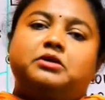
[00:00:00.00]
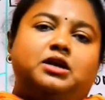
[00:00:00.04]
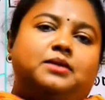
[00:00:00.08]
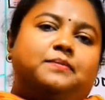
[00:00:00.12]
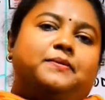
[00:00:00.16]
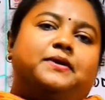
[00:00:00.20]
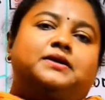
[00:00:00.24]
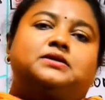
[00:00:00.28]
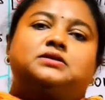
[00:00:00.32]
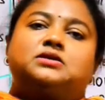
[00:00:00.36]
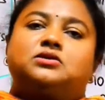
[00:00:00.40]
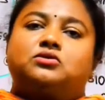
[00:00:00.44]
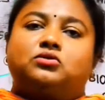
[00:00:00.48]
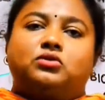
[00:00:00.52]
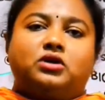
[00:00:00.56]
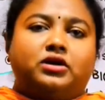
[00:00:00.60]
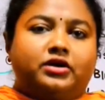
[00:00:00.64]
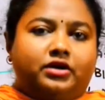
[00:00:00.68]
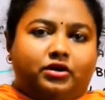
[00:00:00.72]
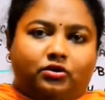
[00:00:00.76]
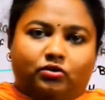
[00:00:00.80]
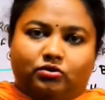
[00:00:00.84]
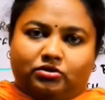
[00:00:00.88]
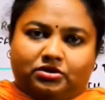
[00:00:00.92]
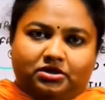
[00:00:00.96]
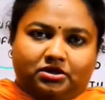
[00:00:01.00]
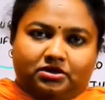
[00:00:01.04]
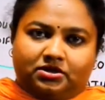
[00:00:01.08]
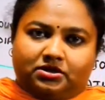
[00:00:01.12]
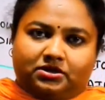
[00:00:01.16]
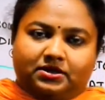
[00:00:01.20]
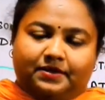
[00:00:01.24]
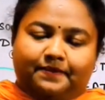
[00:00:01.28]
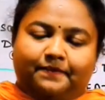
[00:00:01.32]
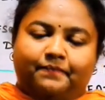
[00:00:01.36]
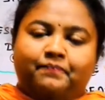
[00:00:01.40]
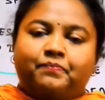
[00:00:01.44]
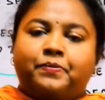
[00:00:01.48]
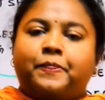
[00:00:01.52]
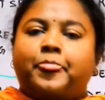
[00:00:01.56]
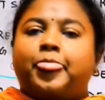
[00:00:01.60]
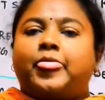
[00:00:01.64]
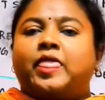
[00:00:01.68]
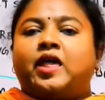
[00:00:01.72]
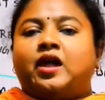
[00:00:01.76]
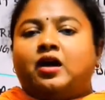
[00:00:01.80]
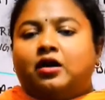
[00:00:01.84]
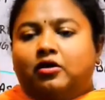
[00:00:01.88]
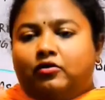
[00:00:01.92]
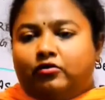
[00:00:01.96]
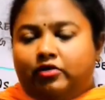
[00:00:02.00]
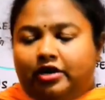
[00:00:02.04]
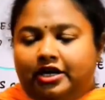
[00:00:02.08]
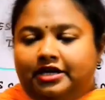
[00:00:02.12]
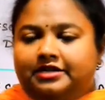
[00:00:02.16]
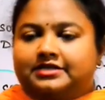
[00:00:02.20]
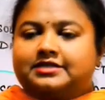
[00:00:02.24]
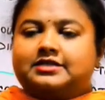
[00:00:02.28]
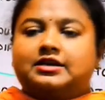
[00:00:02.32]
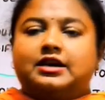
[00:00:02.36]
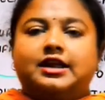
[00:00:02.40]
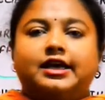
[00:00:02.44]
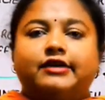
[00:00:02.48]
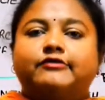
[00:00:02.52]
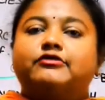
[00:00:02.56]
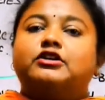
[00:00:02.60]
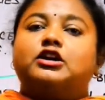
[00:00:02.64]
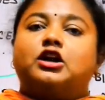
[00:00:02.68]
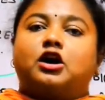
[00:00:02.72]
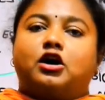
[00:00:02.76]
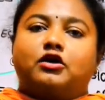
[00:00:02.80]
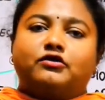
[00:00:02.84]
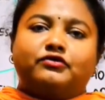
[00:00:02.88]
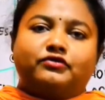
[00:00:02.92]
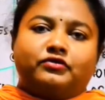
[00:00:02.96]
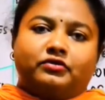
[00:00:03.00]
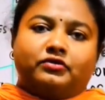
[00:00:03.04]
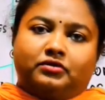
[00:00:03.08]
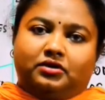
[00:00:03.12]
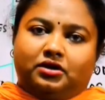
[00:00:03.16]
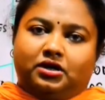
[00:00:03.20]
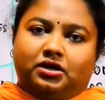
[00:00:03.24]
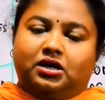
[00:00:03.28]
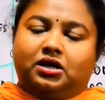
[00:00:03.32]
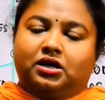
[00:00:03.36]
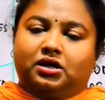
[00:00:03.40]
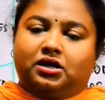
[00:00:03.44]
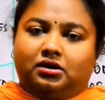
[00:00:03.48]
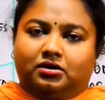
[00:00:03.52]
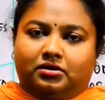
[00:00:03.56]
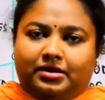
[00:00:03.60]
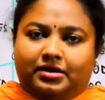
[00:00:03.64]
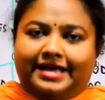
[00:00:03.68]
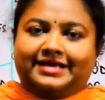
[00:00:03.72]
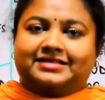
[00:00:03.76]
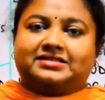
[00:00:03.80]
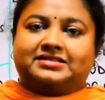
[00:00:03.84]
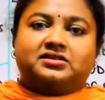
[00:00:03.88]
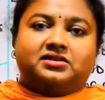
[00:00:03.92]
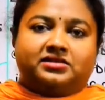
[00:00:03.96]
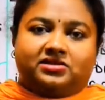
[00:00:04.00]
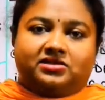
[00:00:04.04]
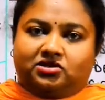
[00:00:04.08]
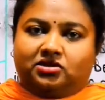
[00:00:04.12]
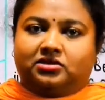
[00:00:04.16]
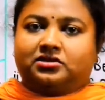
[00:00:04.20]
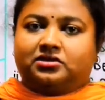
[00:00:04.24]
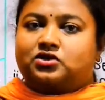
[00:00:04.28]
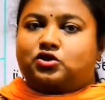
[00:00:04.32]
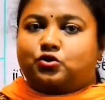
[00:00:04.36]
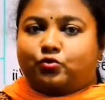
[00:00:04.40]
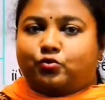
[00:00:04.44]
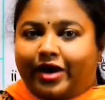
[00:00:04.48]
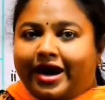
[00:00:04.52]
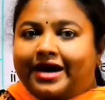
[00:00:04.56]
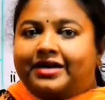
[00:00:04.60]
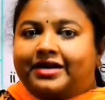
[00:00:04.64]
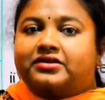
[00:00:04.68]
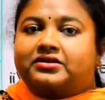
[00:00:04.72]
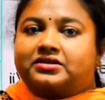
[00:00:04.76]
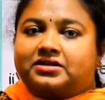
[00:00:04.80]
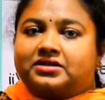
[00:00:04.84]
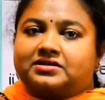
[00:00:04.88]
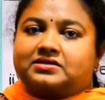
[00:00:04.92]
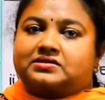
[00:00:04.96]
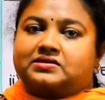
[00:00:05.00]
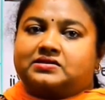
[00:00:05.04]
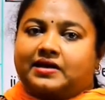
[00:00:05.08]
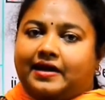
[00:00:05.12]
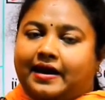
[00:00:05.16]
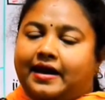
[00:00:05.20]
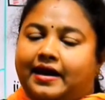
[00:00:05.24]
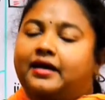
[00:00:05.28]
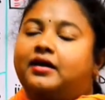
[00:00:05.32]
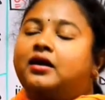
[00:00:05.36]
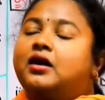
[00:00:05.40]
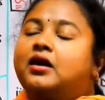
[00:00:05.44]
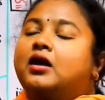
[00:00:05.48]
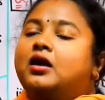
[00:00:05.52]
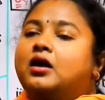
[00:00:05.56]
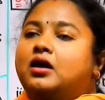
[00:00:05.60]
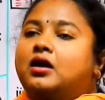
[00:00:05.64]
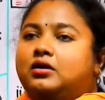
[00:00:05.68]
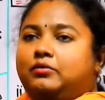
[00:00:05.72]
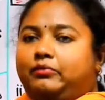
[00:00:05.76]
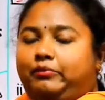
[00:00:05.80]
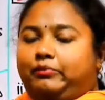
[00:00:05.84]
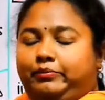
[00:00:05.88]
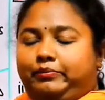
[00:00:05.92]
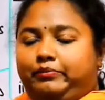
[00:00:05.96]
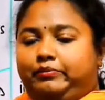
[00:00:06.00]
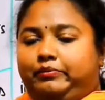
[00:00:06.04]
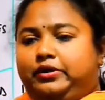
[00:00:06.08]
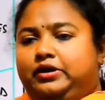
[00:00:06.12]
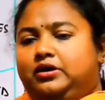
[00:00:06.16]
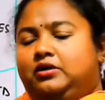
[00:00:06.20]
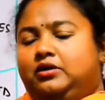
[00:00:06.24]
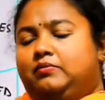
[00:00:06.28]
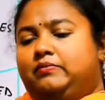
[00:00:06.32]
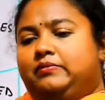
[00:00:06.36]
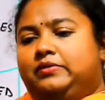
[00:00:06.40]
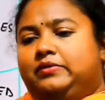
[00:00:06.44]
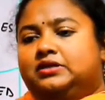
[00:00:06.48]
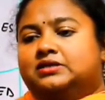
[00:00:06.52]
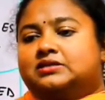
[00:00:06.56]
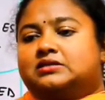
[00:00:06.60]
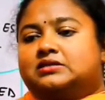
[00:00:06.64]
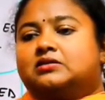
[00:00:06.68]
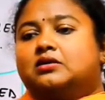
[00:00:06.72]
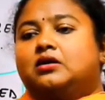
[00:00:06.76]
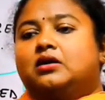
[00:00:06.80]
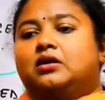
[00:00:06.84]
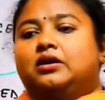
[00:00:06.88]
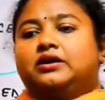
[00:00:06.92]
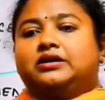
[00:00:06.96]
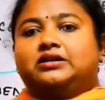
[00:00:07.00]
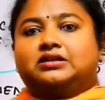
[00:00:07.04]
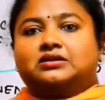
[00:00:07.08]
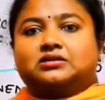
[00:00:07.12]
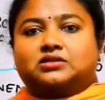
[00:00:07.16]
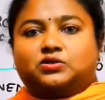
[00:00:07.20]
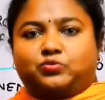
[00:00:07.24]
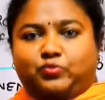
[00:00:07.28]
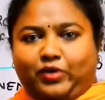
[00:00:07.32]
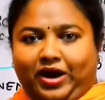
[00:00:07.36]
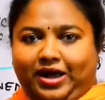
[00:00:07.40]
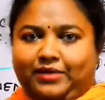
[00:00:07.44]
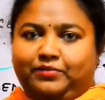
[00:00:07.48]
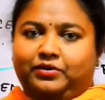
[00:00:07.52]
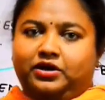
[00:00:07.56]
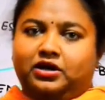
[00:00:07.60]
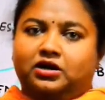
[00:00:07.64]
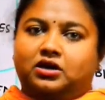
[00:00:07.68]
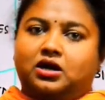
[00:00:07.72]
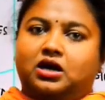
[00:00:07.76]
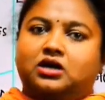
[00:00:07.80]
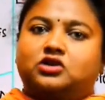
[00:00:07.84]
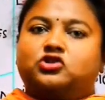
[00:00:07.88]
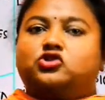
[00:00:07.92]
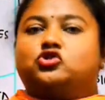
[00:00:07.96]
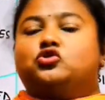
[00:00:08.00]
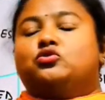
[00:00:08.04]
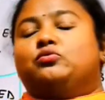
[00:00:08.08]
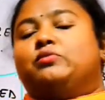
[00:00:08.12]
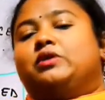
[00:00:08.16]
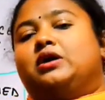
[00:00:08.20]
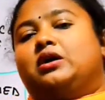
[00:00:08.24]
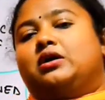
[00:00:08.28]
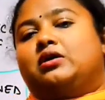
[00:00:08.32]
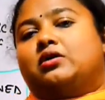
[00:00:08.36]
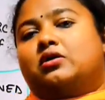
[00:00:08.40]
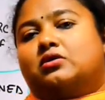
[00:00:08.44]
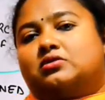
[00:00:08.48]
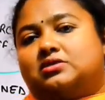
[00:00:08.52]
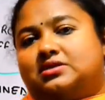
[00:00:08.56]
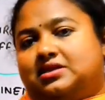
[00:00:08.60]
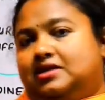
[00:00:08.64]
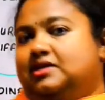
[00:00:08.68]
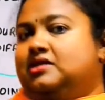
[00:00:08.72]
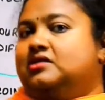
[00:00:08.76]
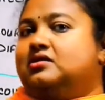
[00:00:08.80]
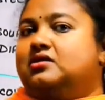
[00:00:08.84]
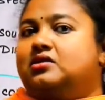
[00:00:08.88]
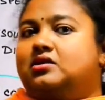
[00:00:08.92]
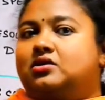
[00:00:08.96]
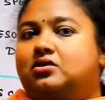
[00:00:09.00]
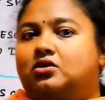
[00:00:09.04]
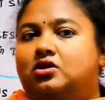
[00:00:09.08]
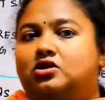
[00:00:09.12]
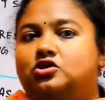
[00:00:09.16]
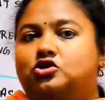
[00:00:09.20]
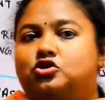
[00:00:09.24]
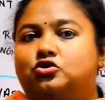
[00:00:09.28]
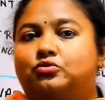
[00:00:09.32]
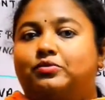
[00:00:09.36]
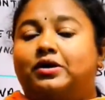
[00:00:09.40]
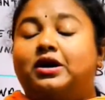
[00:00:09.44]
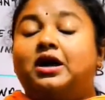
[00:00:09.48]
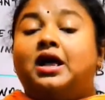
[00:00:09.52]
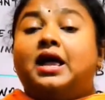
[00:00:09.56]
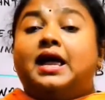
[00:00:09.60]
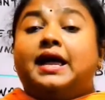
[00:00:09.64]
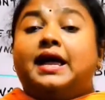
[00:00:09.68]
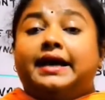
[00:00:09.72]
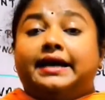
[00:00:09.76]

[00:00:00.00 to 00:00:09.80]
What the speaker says: in a particular ecosystem. Its level of existence, where it is there, means it is primary consumer or secondary consumer.